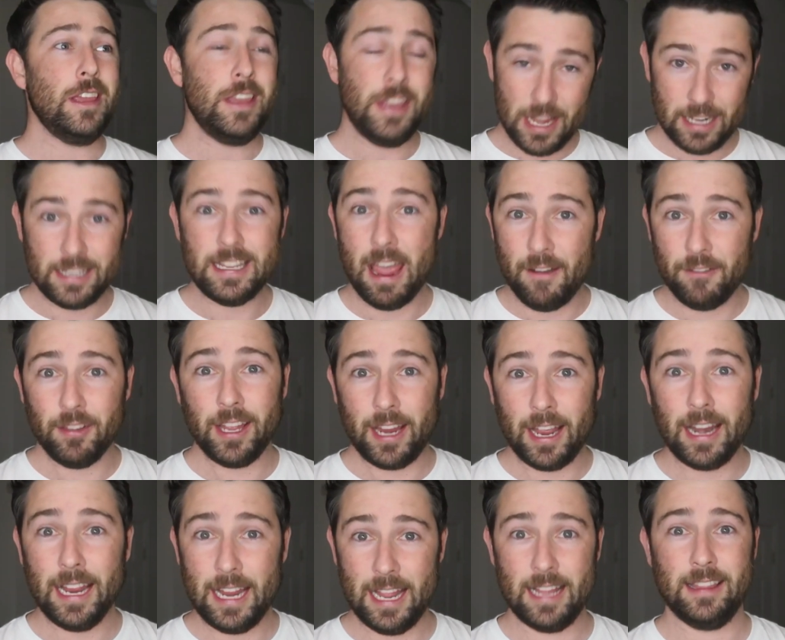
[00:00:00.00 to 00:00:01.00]
You're definitely
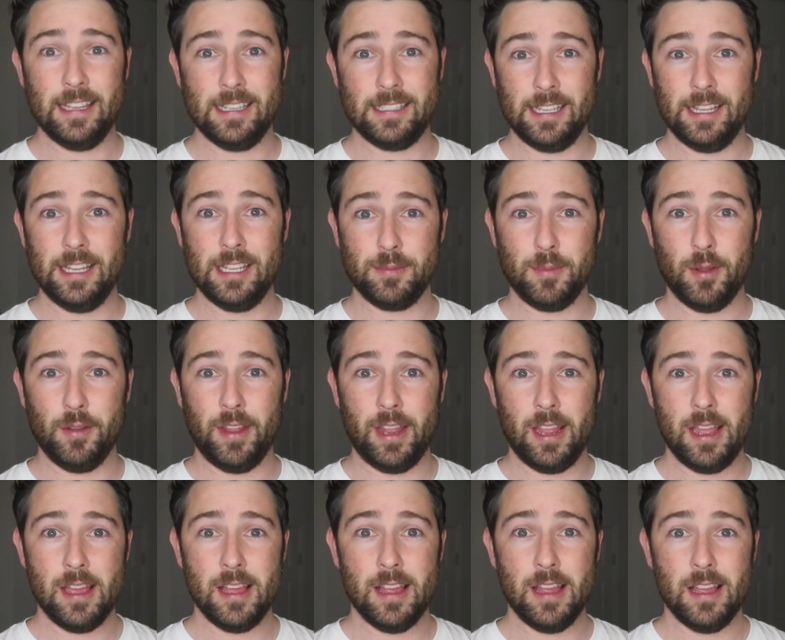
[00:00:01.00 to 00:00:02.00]
gonna get this in this movie.
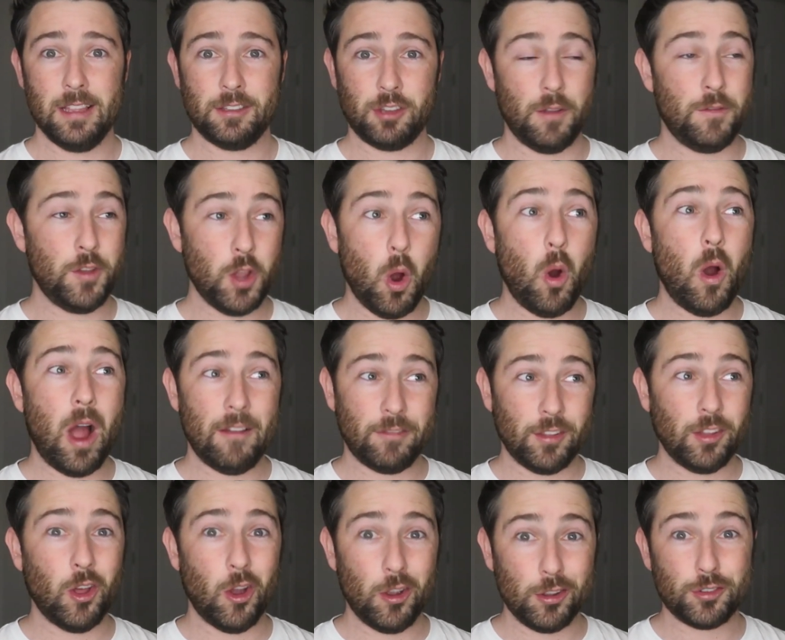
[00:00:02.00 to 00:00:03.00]
So if you're
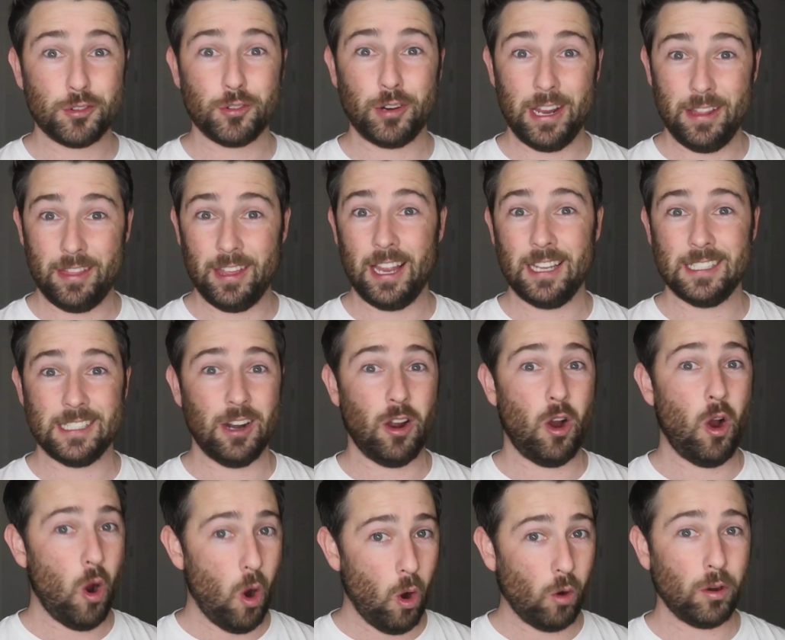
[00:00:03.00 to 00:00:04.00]
after those three things in a
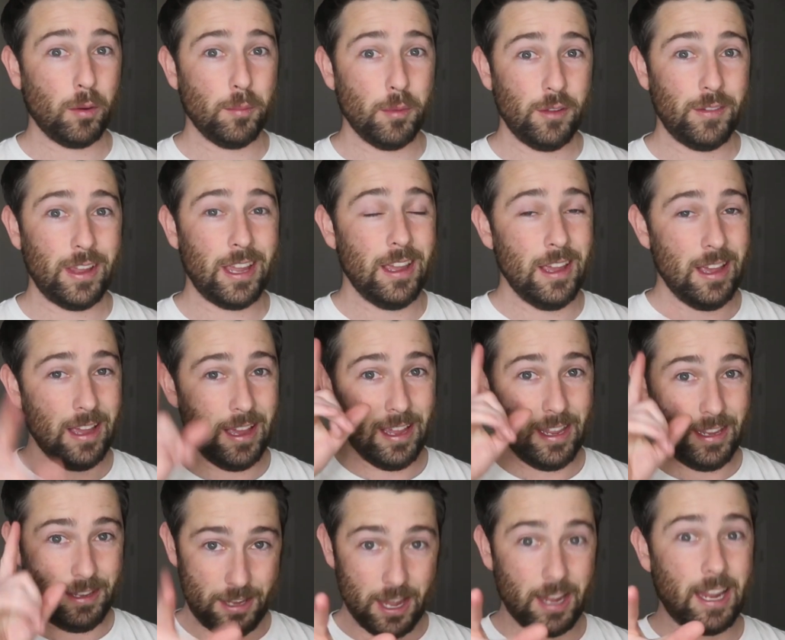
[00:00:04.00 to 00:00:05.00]
horror movie,
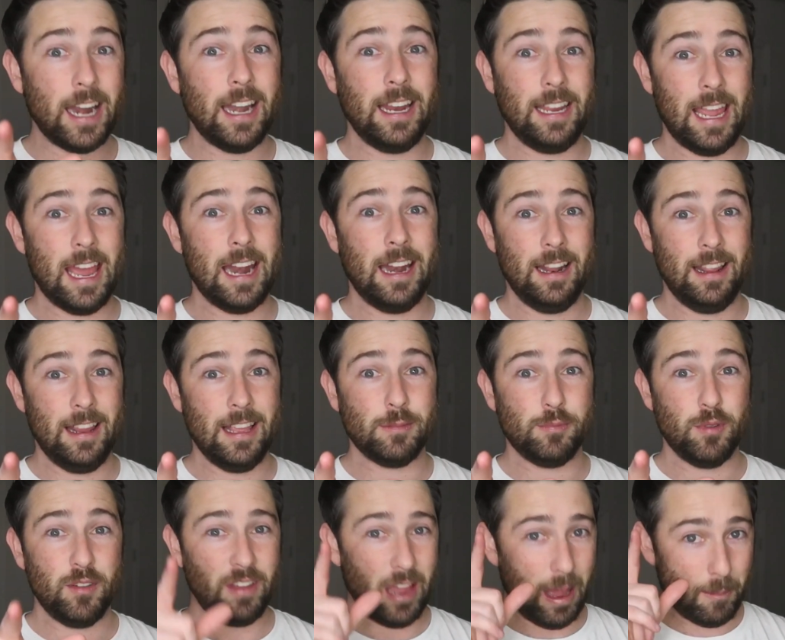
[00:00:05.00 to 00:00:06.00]
you're gonna get it in this
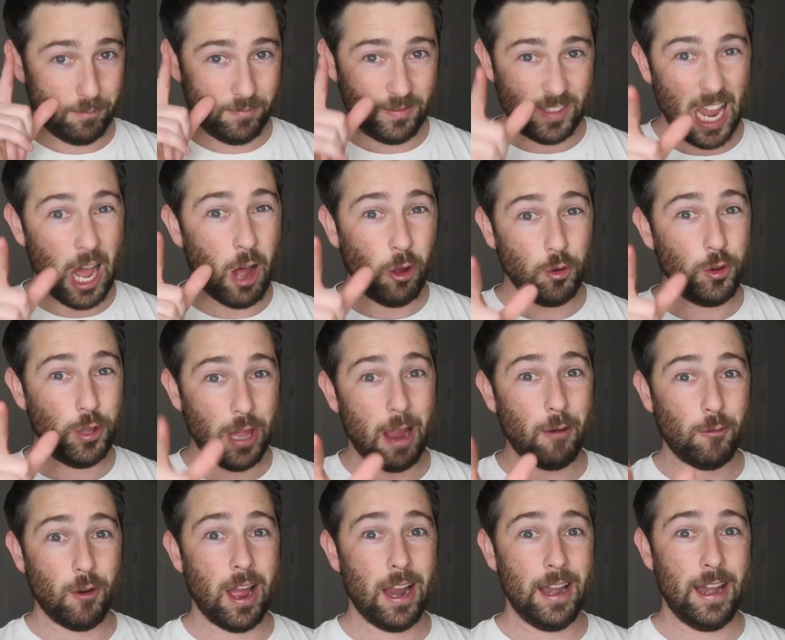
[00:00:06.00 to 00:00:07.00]
movie. I'm telling you
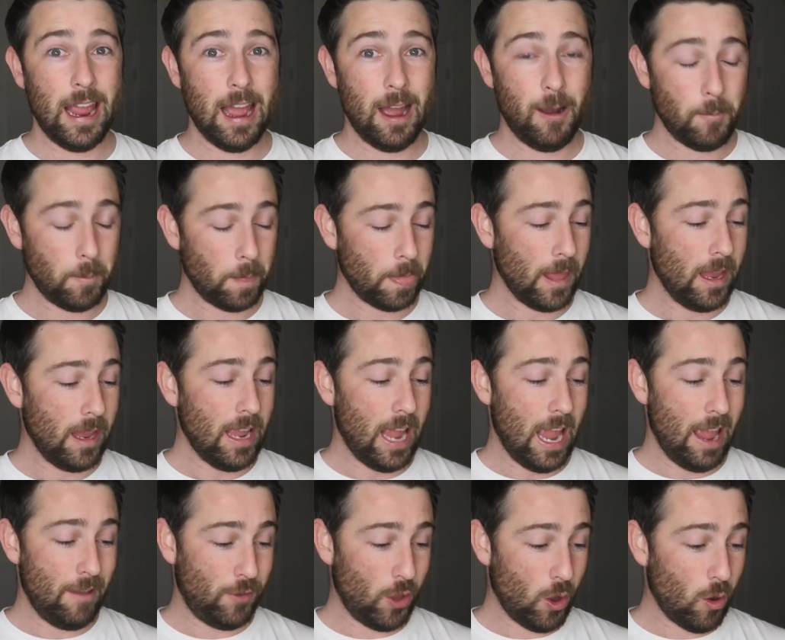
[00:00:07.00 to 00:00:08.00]
that right now.
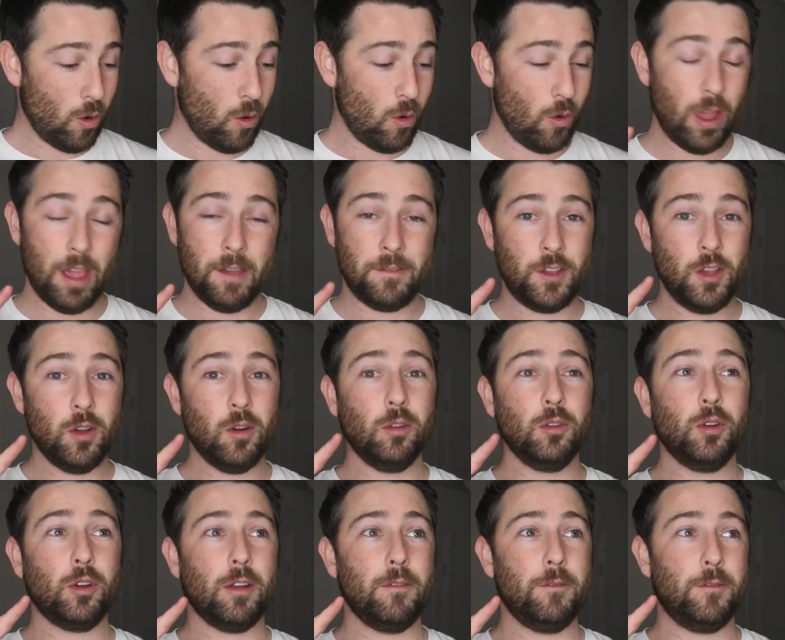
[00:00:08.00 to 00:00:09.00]
If you're if you're
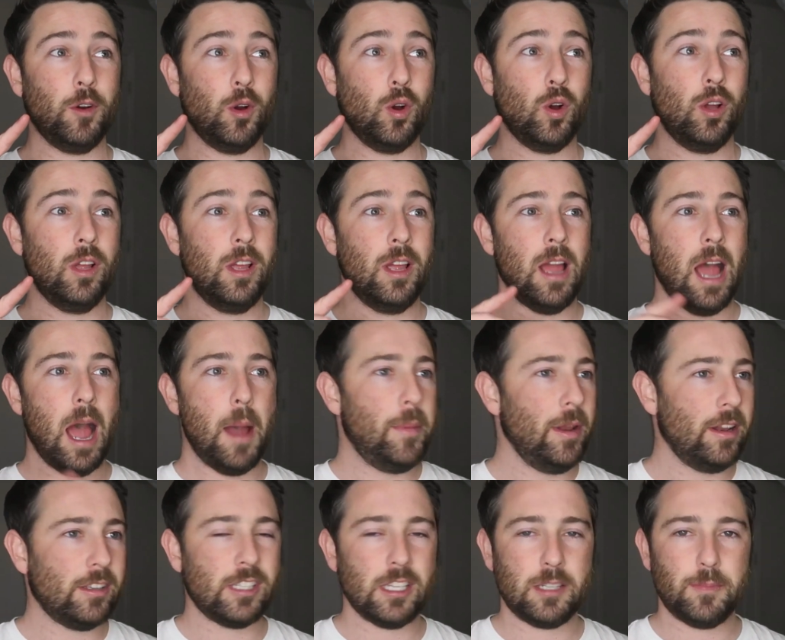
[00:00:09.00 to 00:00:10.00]
looking for a
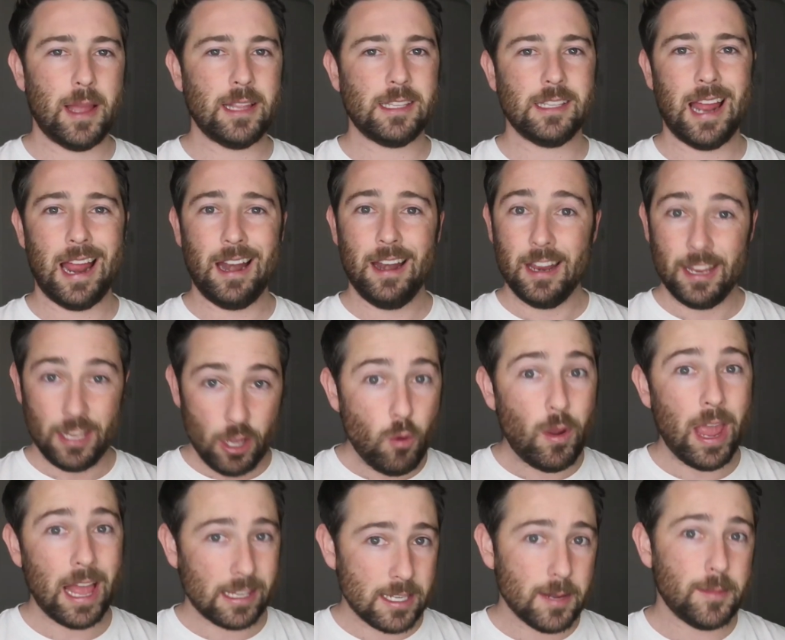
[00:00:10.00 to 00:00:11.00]
bit of suspense in that, you'll
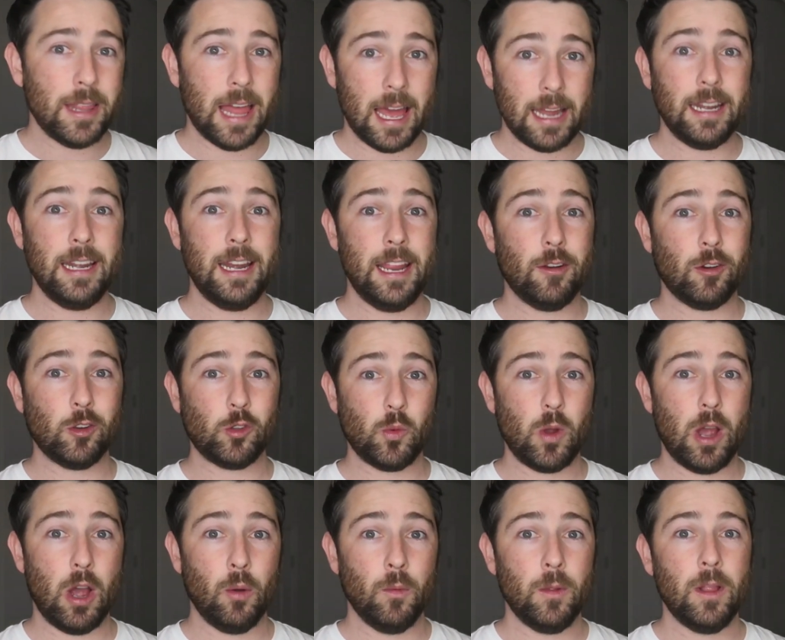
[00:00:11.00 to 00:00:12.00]
get some of that in here as
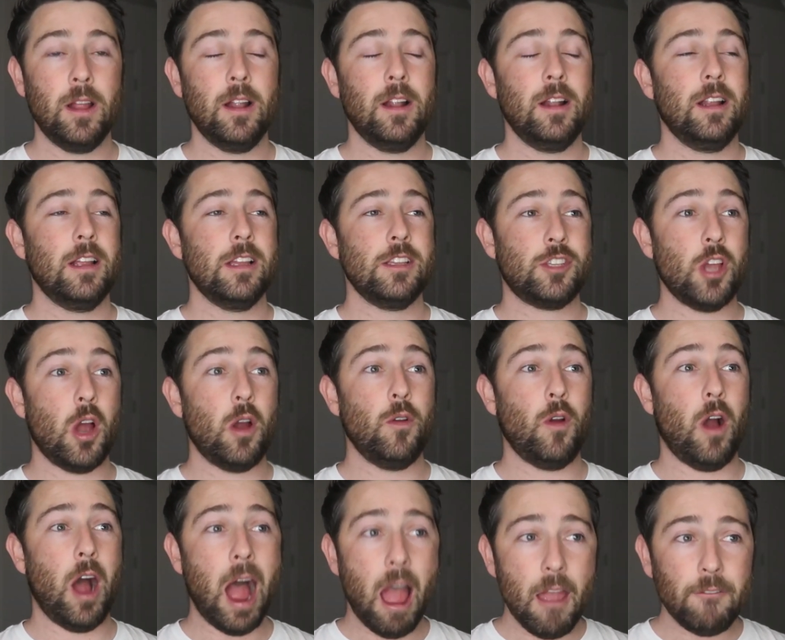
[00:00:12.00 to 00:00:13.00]
well.
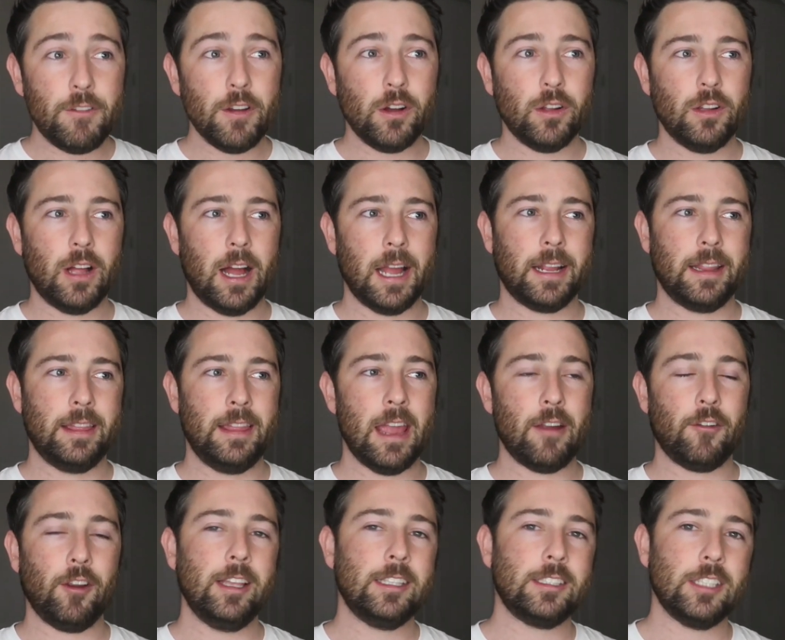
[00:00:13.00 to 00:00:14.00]
So I feel like
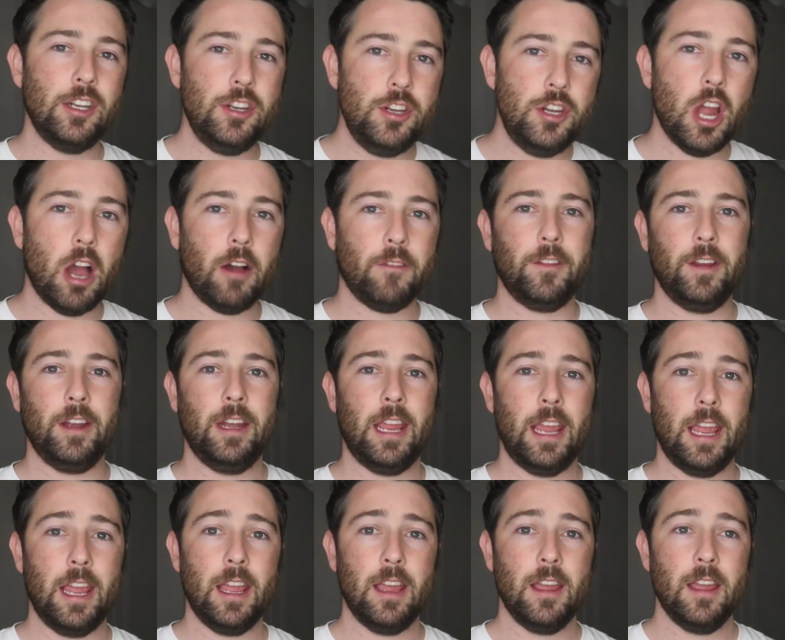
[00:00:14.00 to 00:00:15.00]
there is enough in
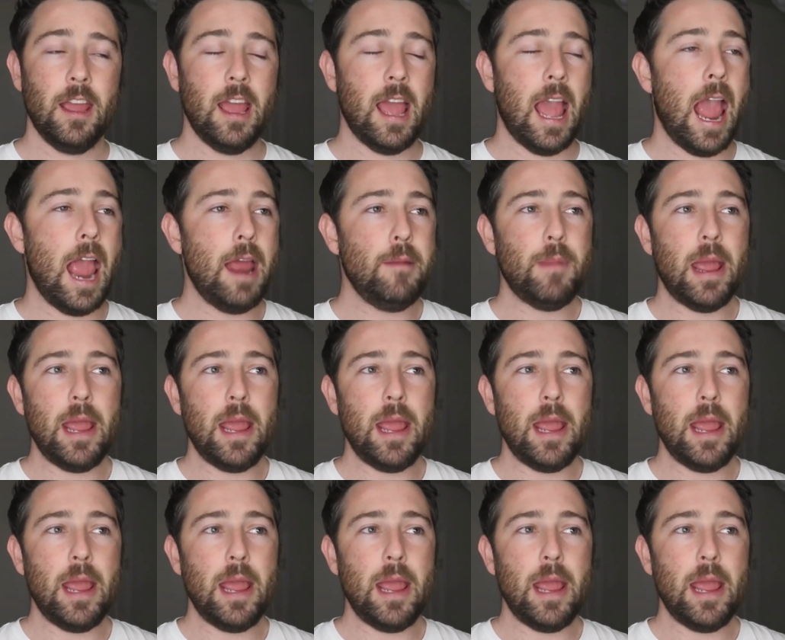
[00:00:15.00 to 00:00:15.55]
here, and